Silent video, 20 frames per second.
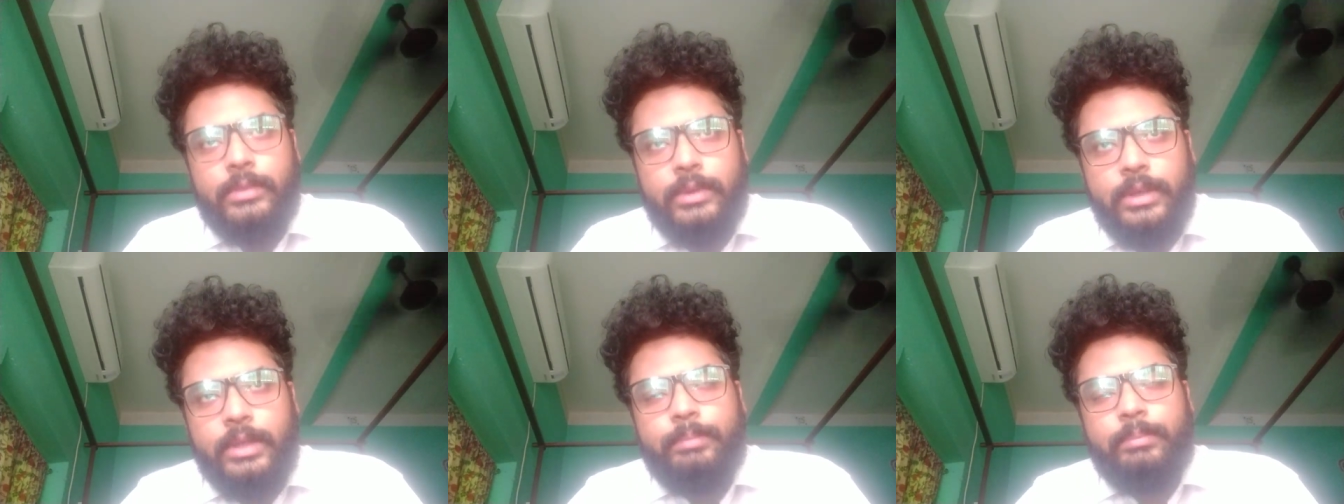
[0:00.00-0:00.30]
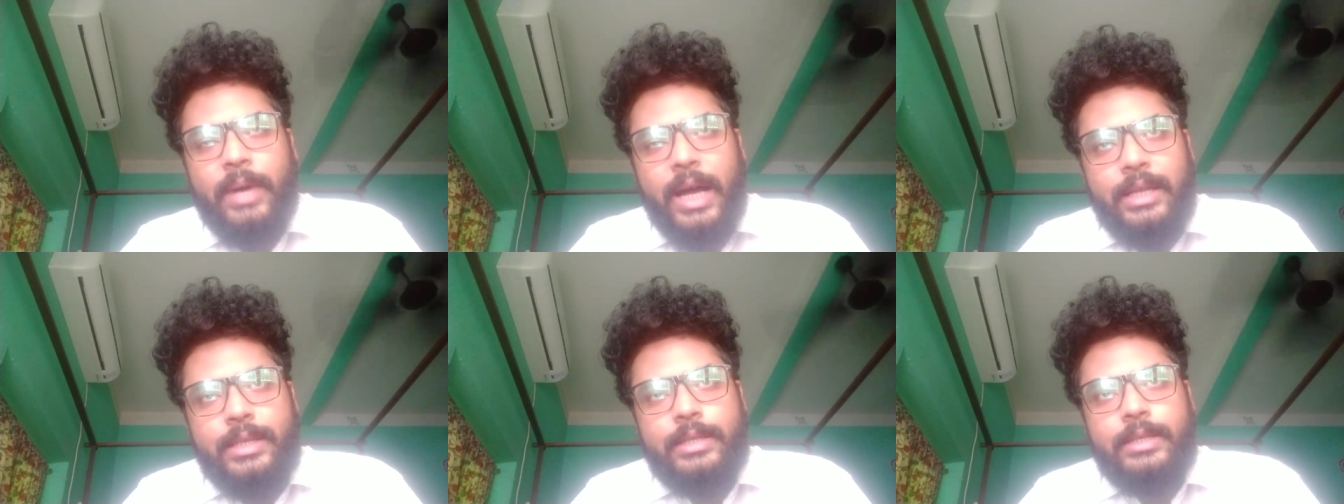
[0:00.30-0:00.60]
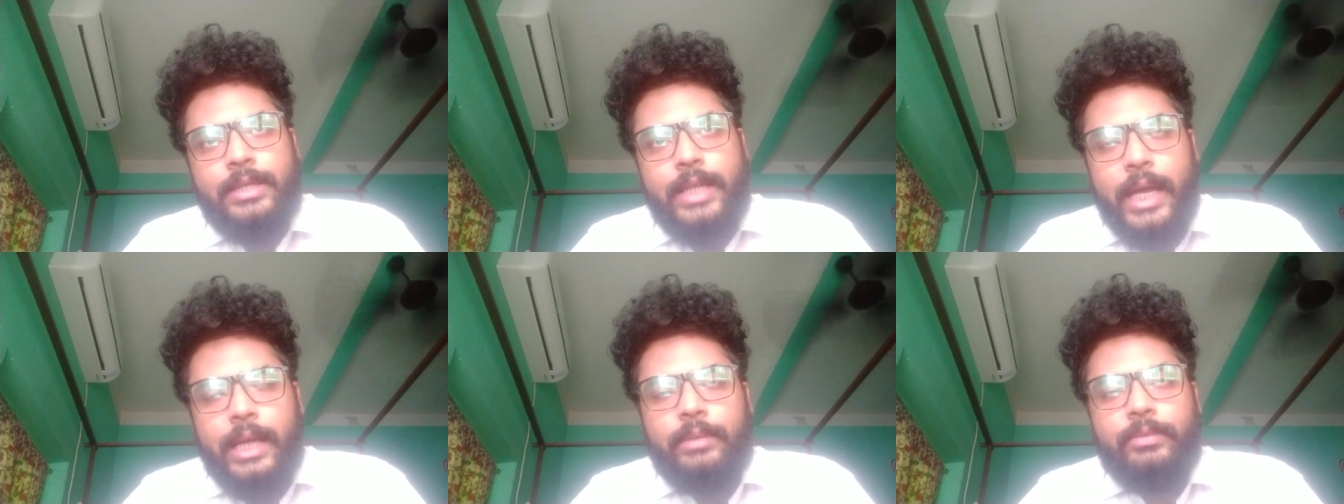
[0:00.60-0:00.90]
the
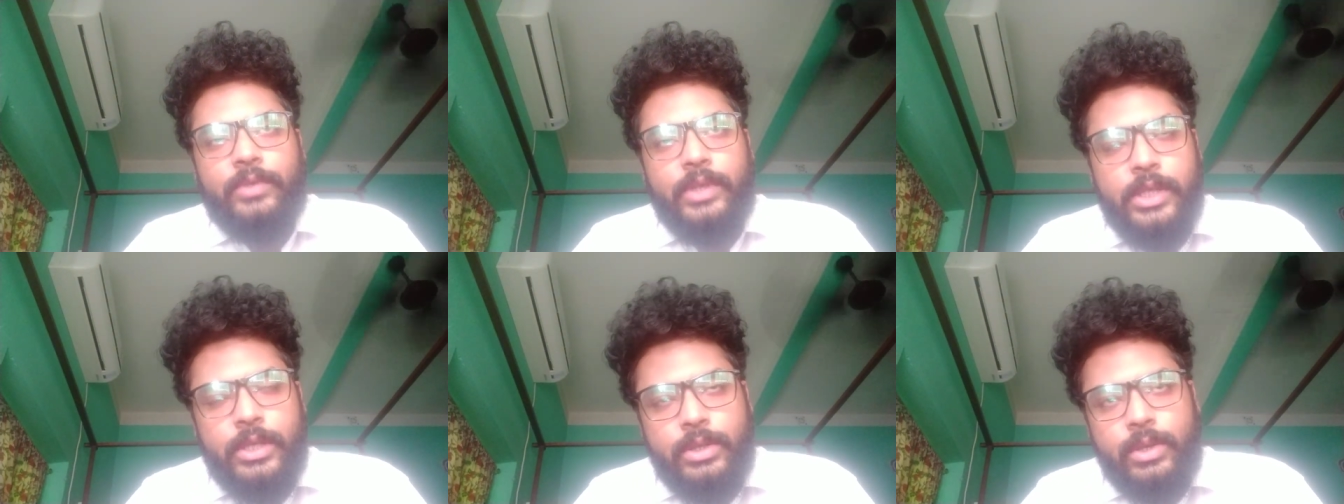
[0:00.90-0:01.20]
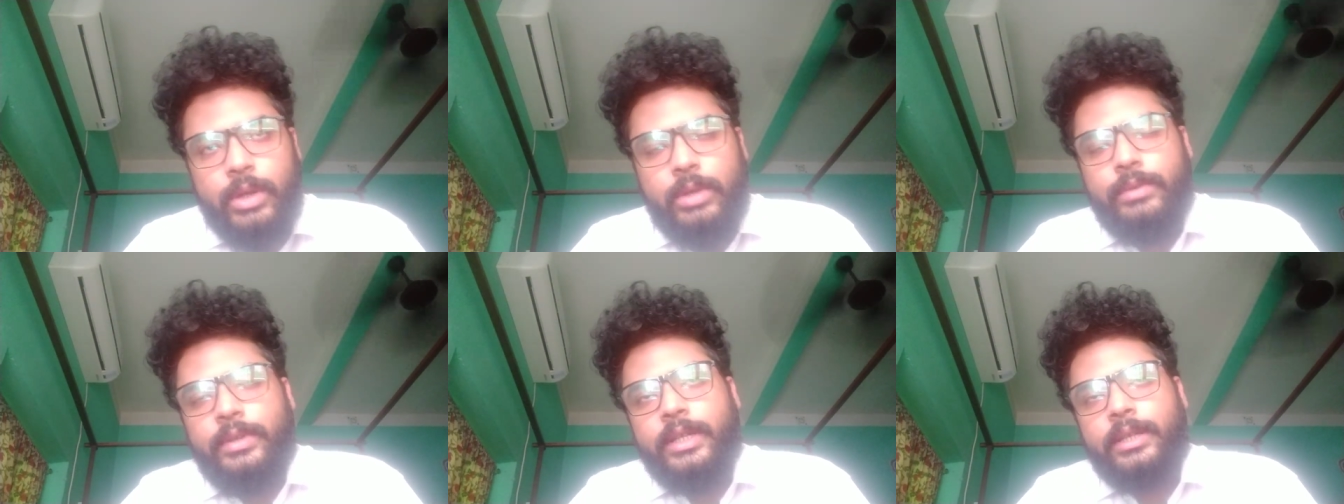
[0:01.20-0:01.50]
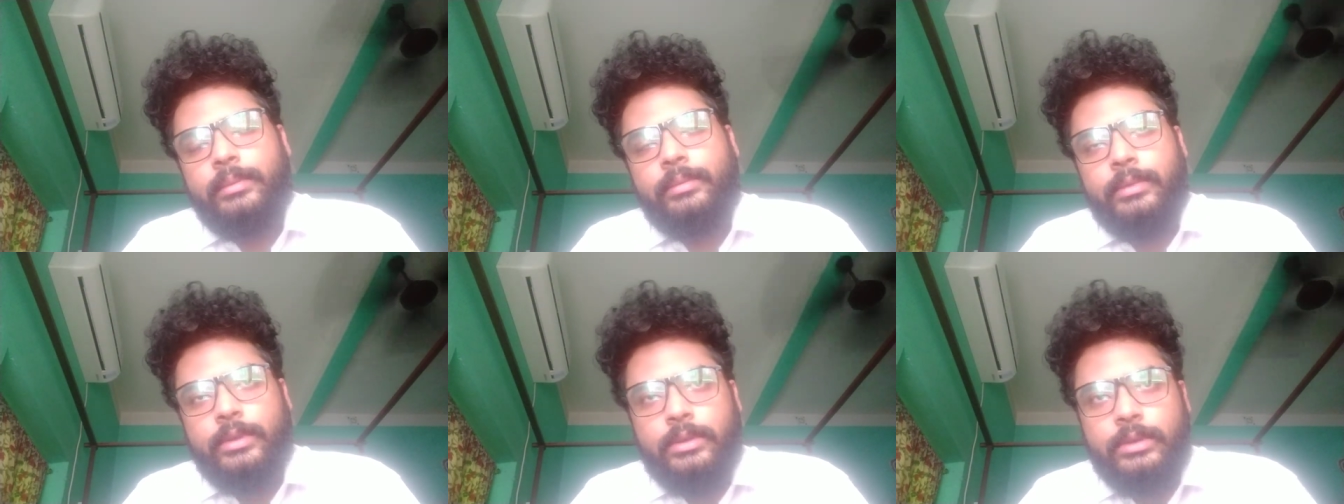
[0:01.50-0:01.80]
past time which is
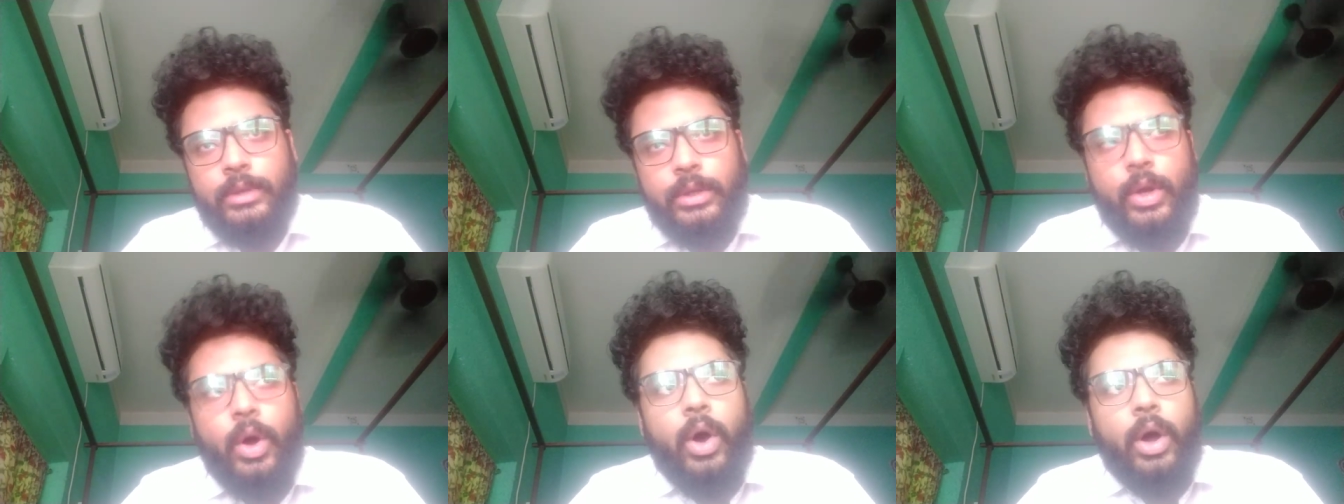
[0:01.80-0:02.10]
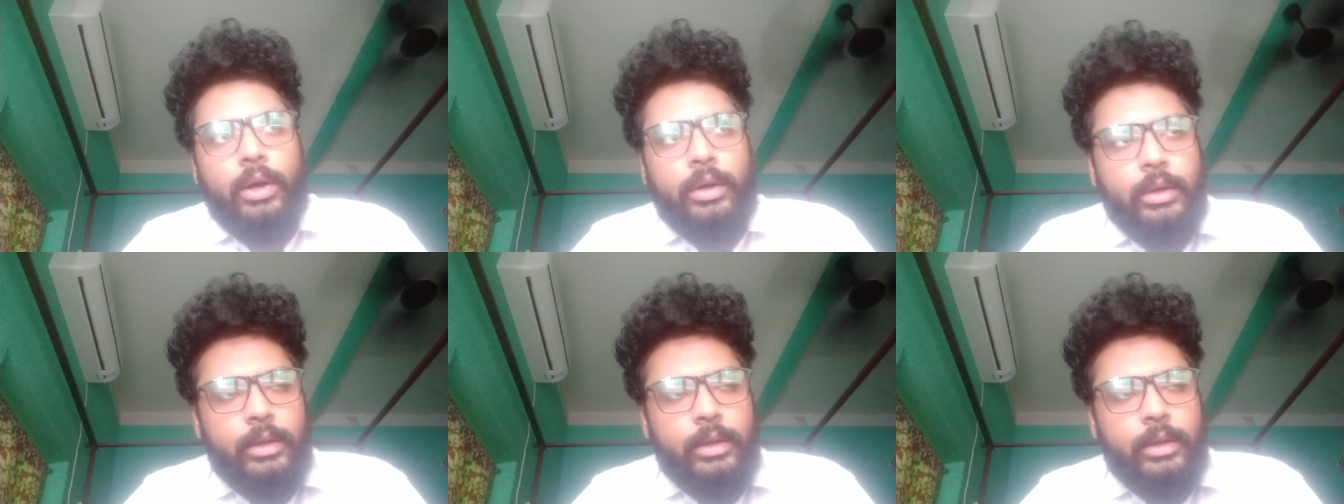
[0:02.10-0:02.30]
already gone